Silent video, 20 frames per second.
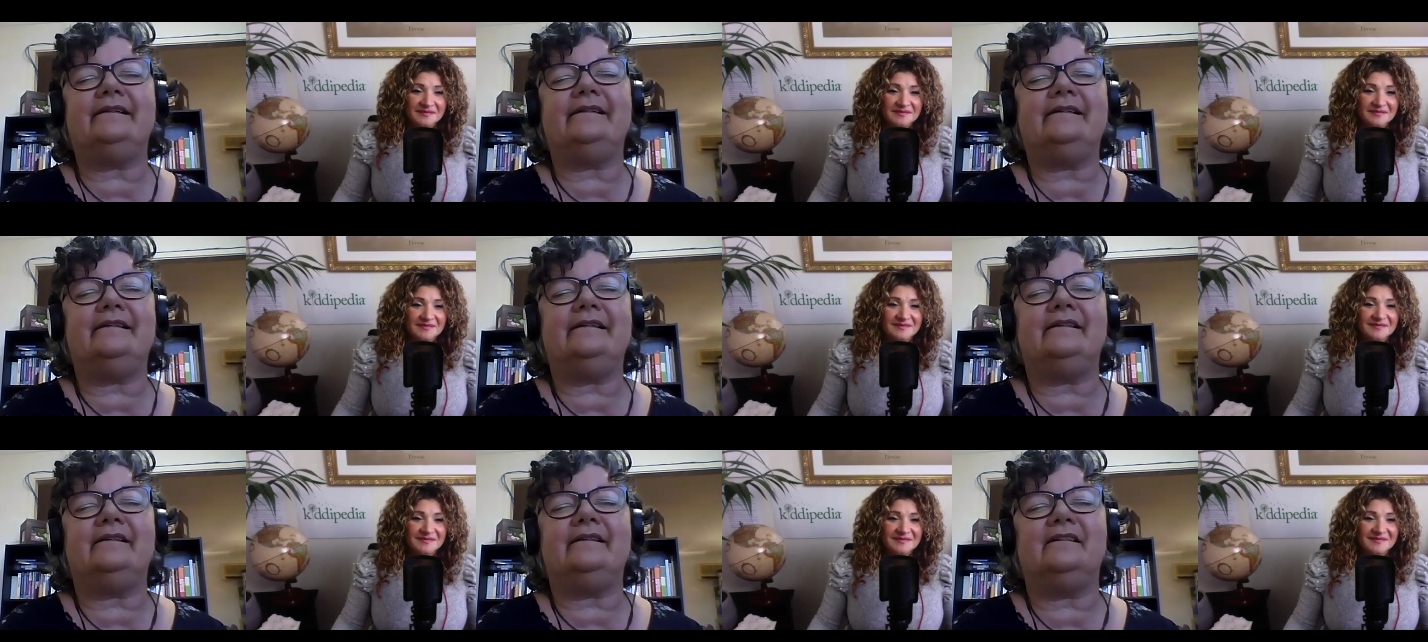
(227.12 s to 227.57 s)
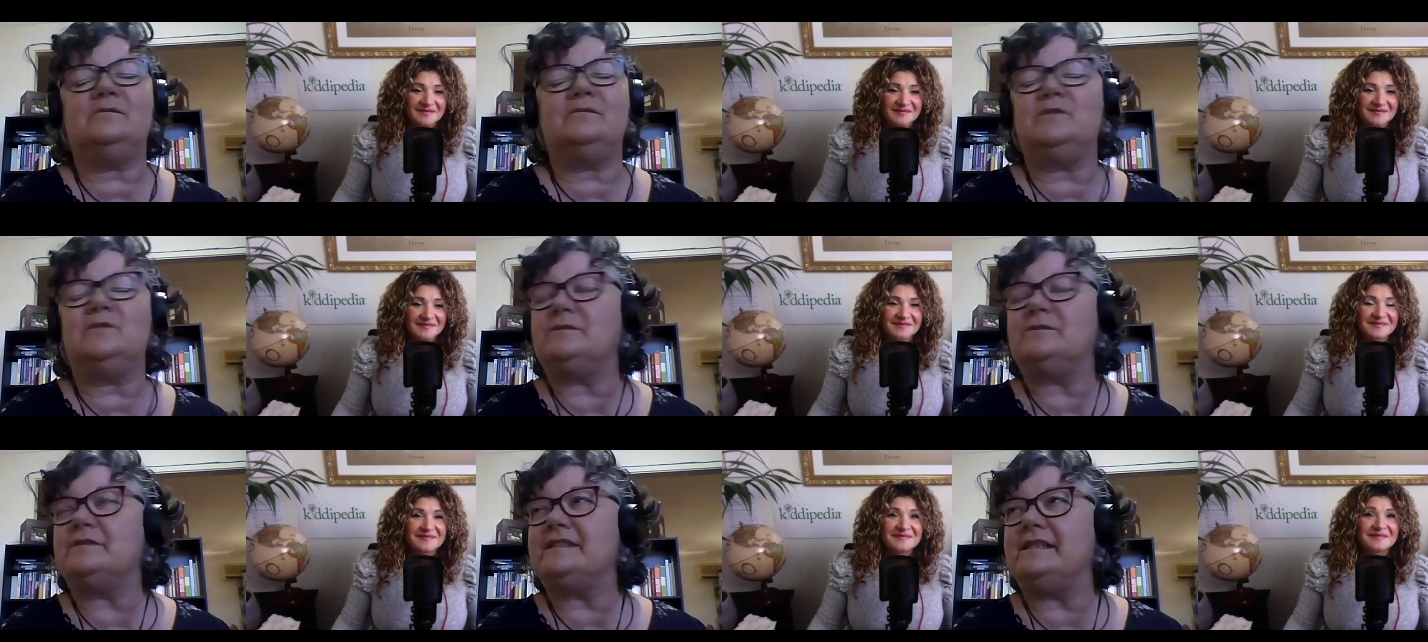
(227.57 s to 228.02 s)
Speaker 1: a,
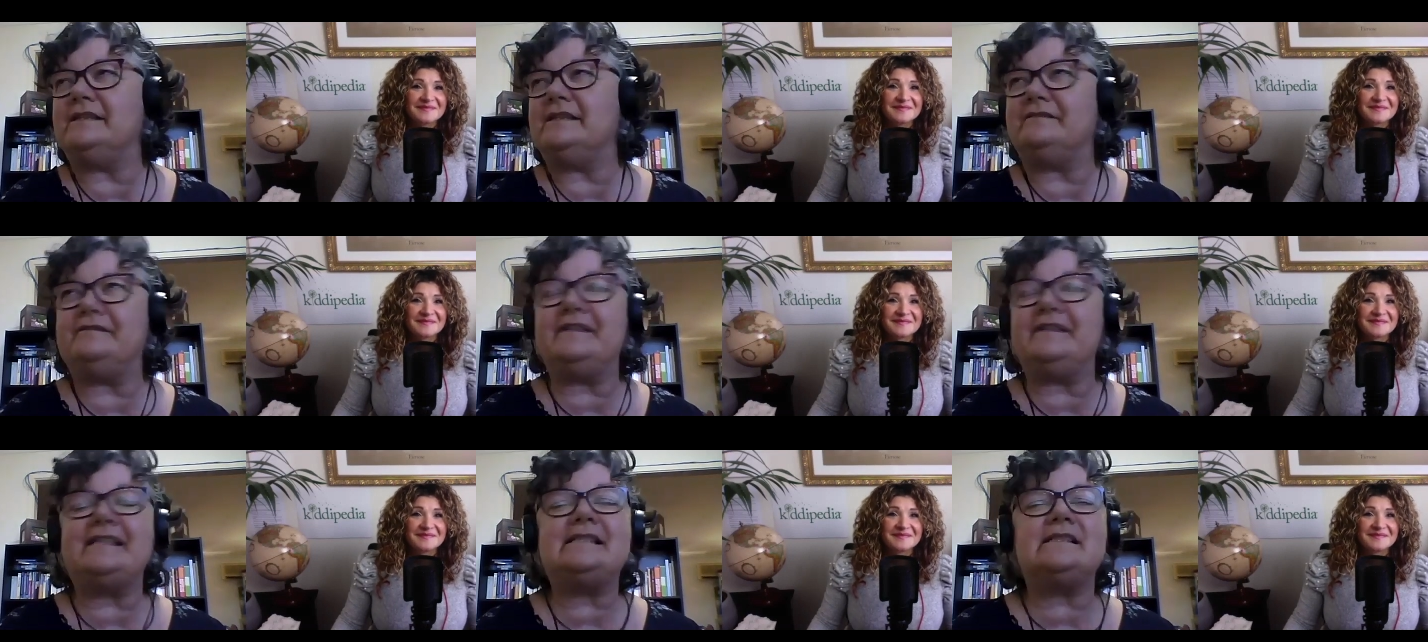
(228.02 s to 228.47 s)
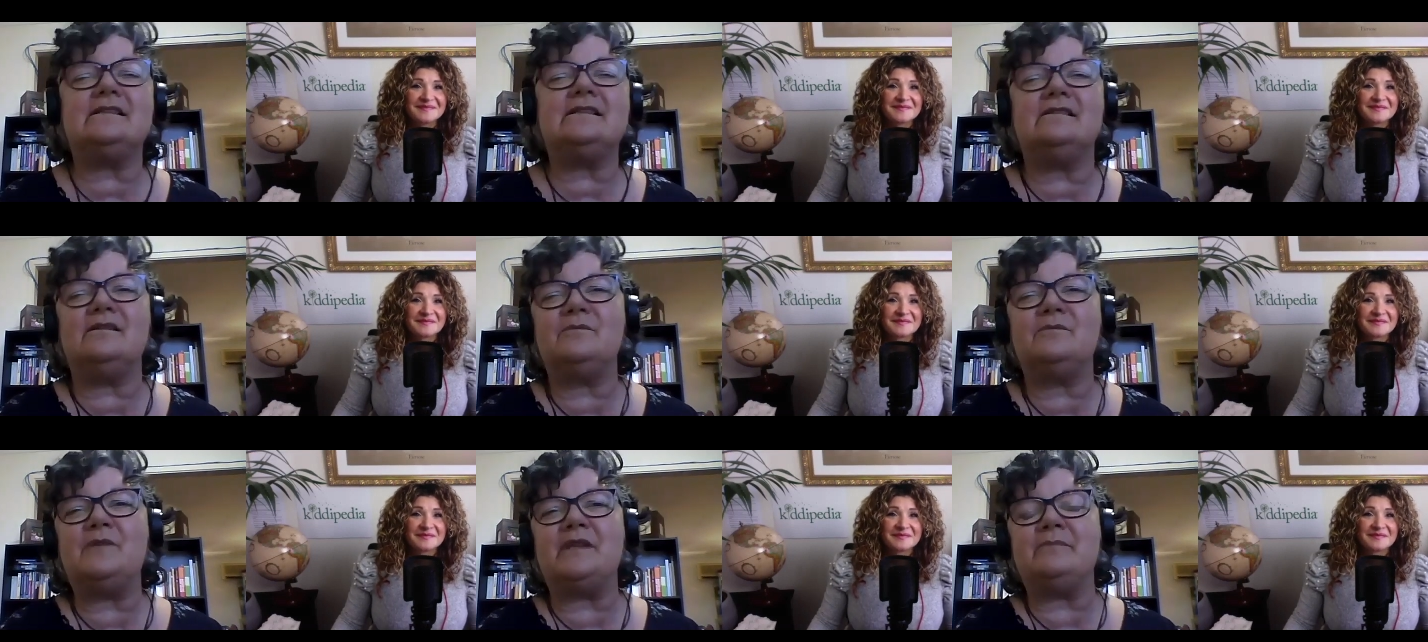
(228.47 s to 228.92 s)
what was it, a
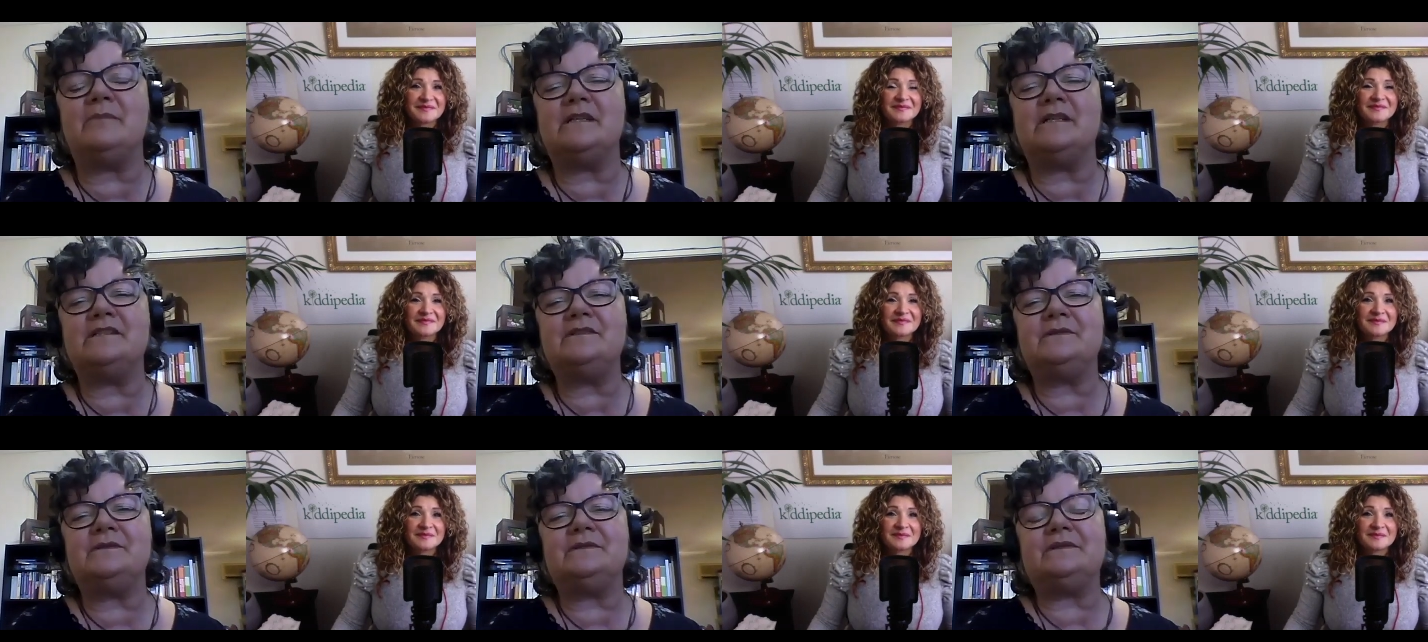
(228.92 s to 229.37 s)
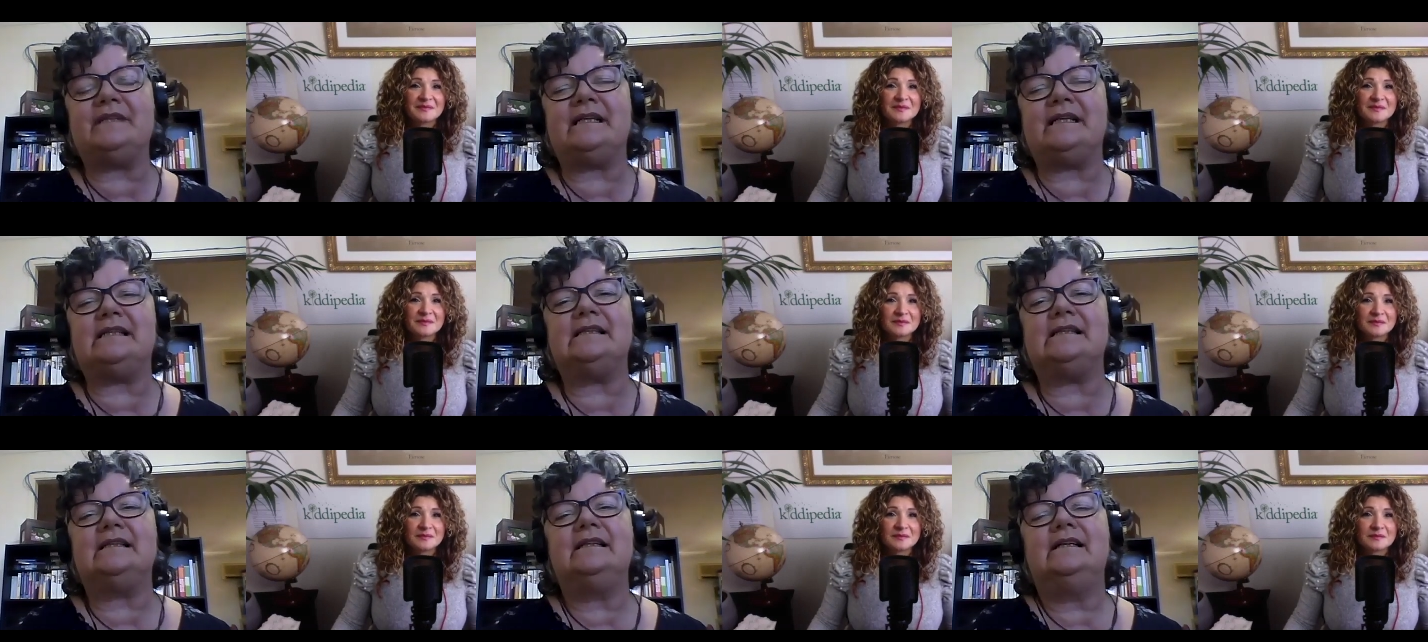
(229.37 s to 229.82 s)
FaceTime with my daughter.